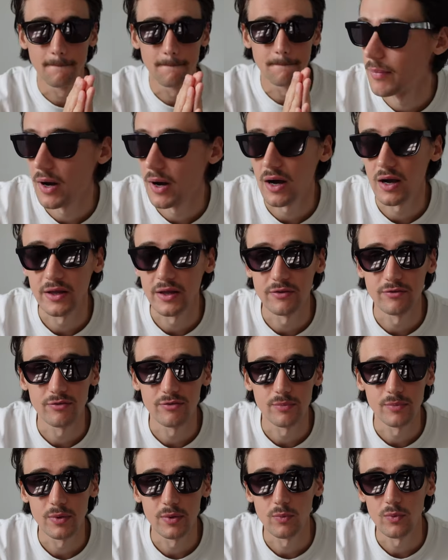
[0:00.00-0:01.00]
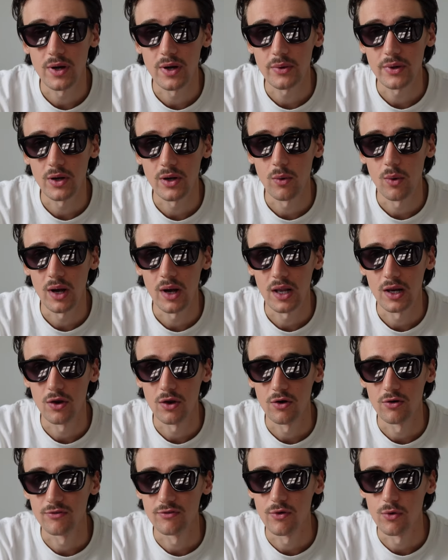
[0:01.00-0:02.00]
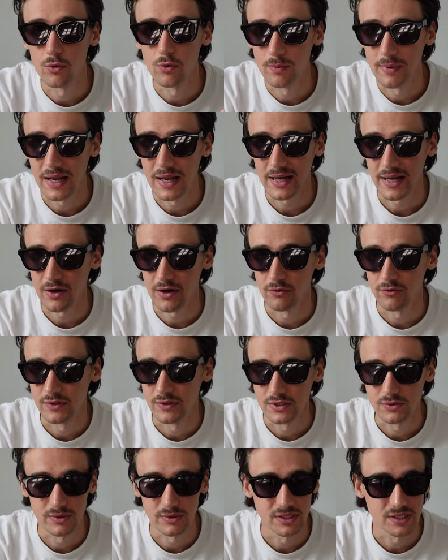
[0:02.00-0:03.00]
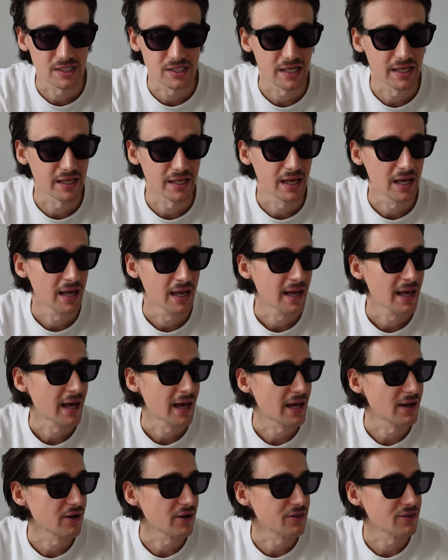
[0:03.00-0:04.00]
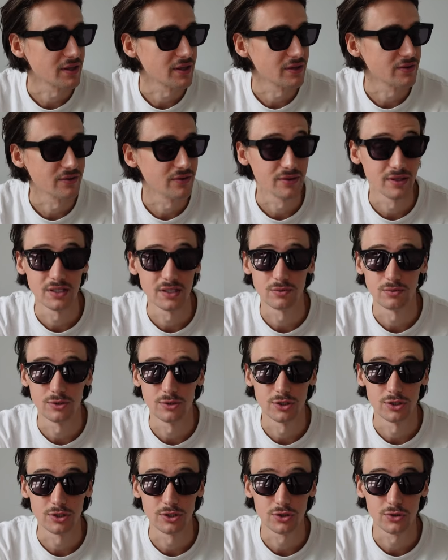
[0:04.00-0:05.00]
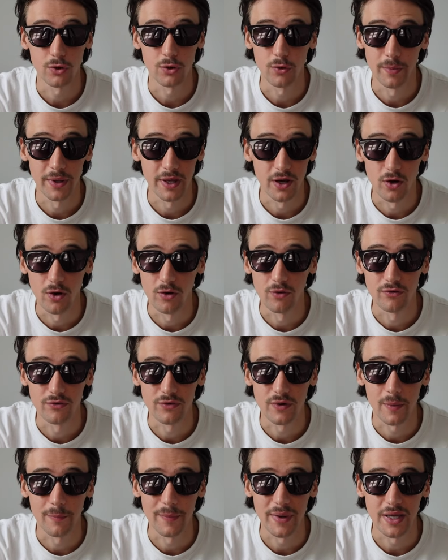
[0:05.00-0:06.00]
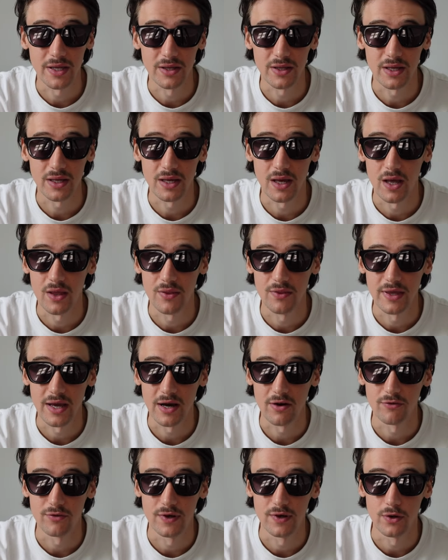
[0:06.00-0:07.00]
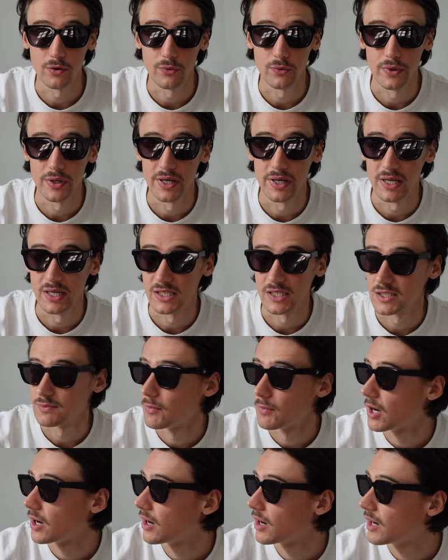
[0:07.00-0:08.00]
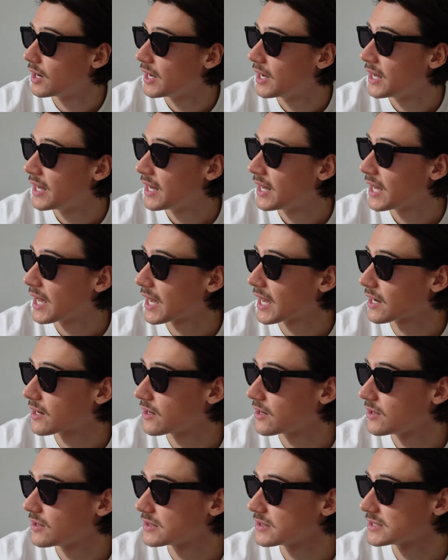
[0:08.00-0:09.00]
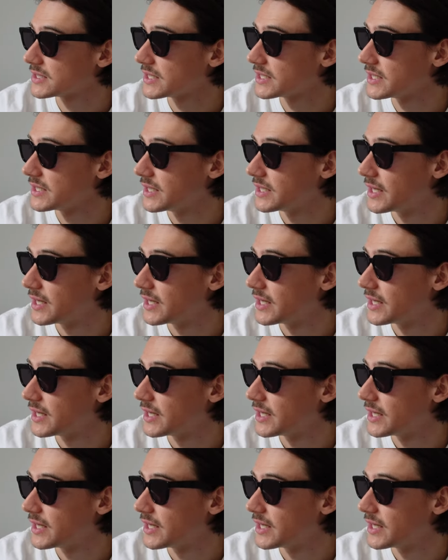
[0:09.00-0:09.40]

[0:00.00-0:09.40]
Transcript: But I've been wearing quite a lot of all black outfits recently. And I think that these will just top it off and make the outfit look really smart and classy.